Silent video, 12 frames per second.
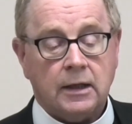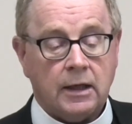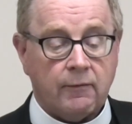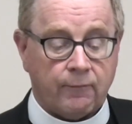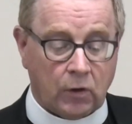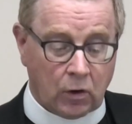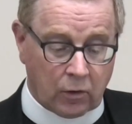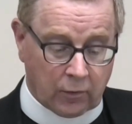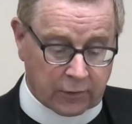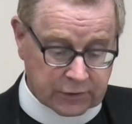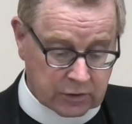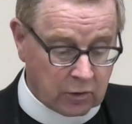he
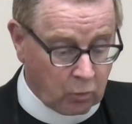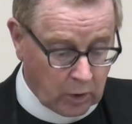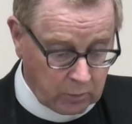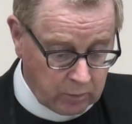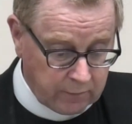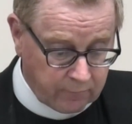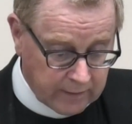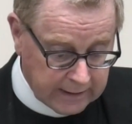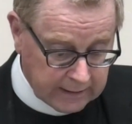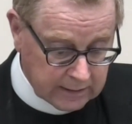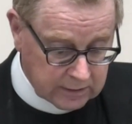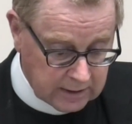follows what we find